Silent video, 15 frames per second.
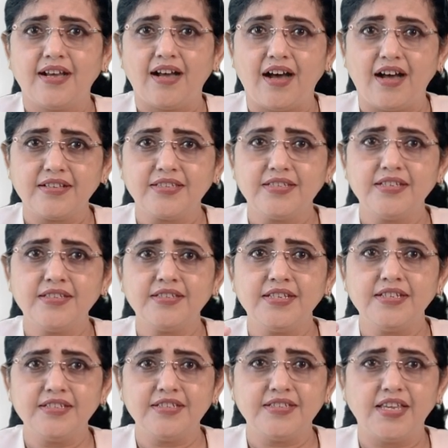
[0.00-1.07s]
assist
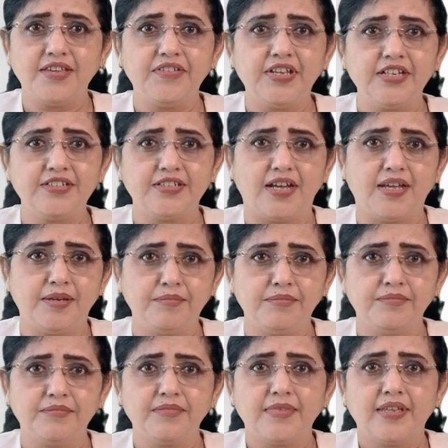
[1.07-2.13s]
in saving time,
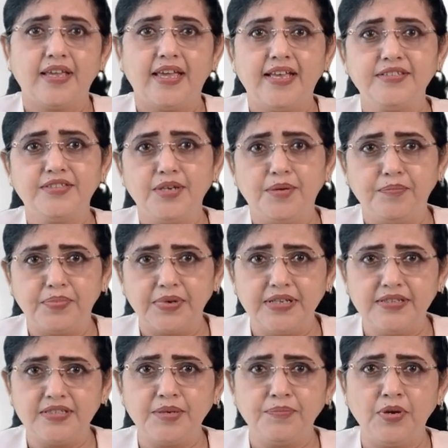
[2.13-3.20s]
as the
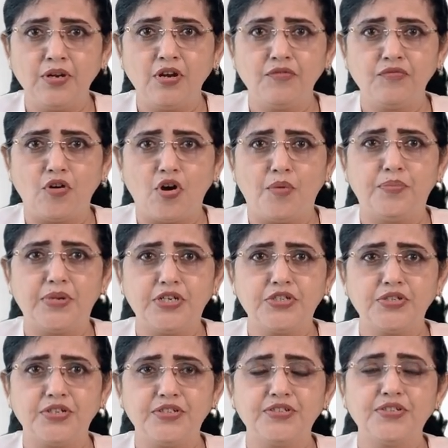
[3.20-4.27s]
principle of
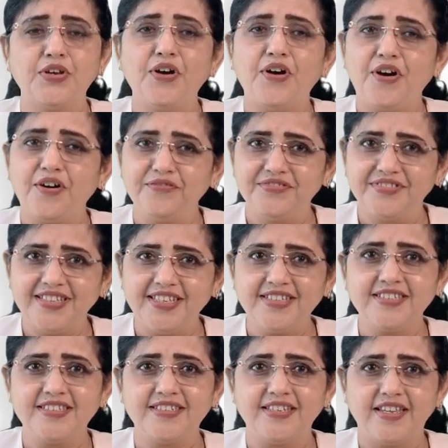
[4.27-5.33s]
operations of
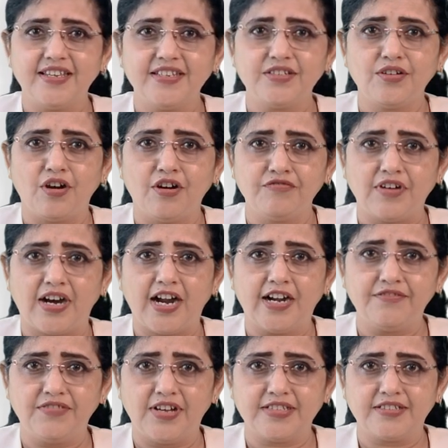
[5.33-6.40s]
this state of
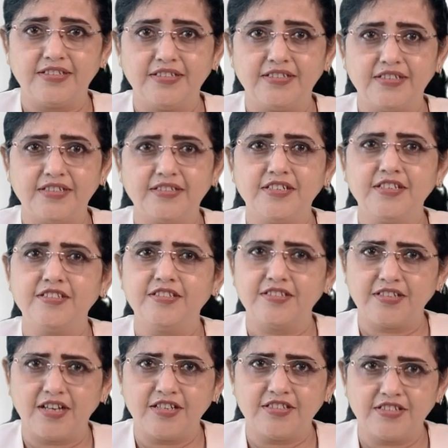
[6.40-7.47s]
art facilities is
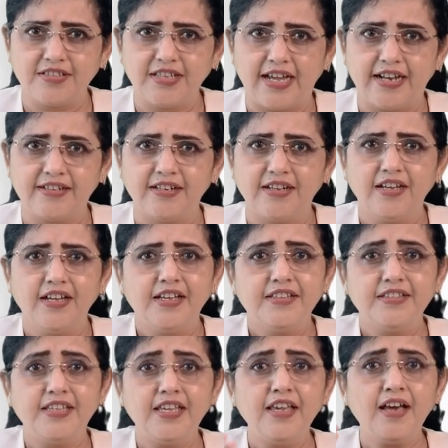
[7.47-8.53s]
such that
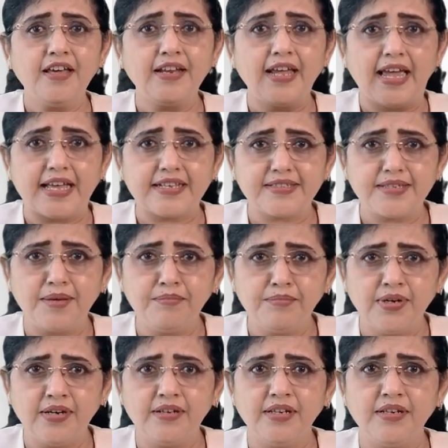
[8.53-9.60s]
they are
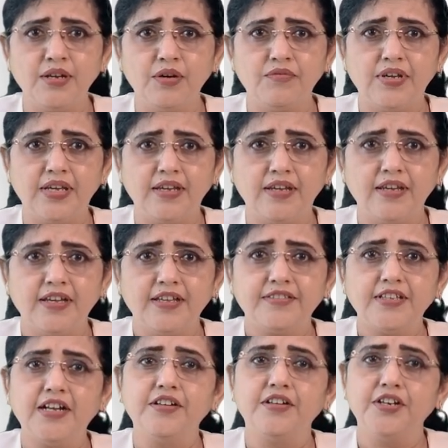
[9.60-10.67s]
assembled in a way
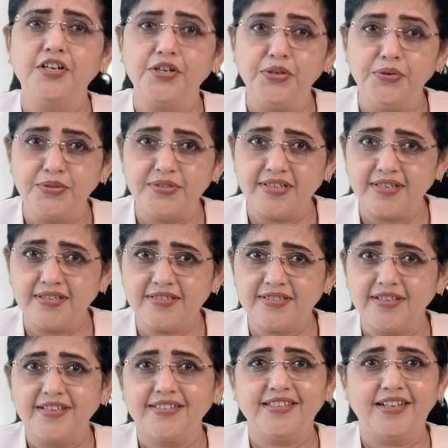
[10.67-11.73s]
that reduces
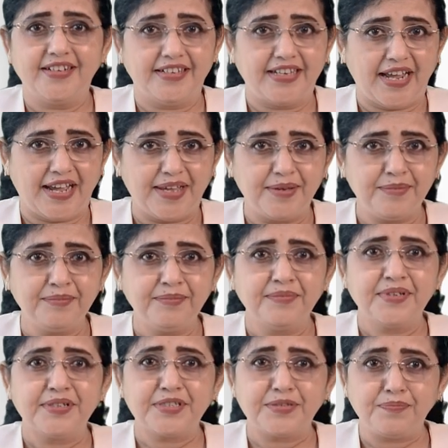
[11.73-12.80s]
the time
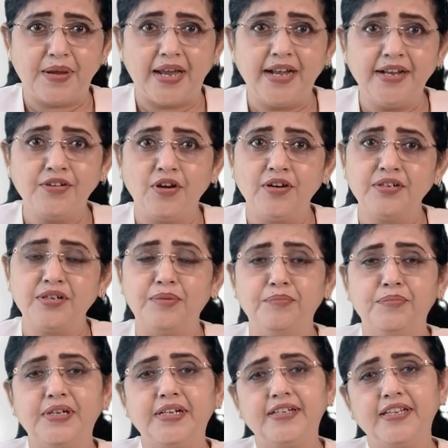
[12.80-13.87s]
spent on
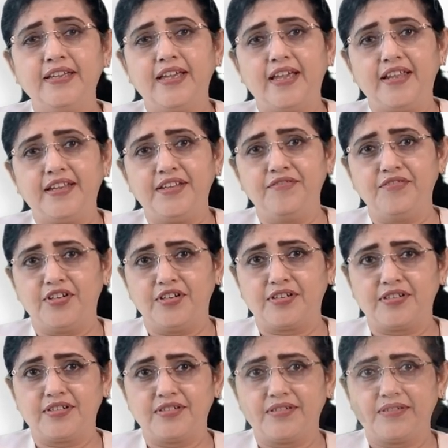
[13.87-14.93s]
completing any work.